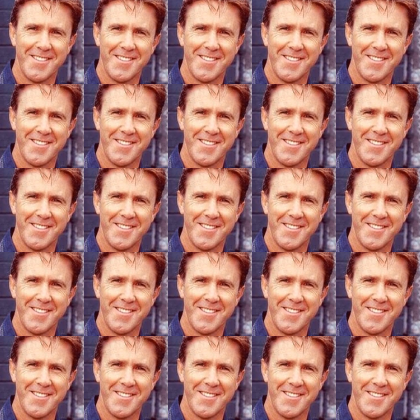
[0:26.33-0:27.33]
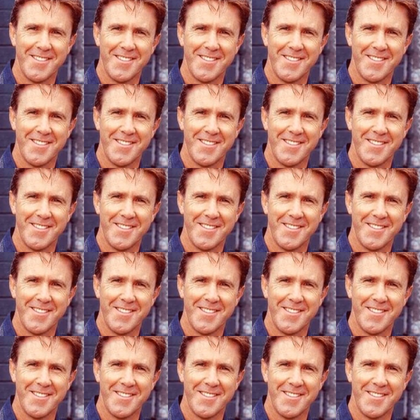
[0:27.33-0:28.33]

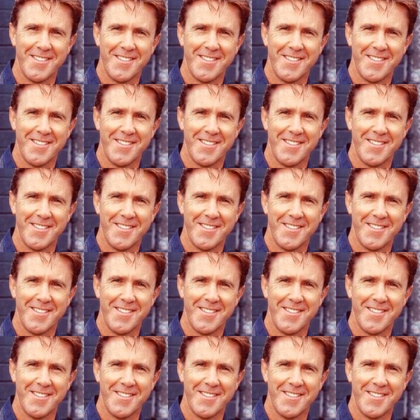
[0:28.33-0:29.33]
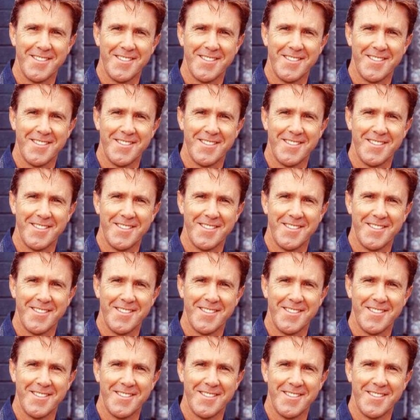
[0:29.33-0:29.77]
This is a still picture; no speech is visible.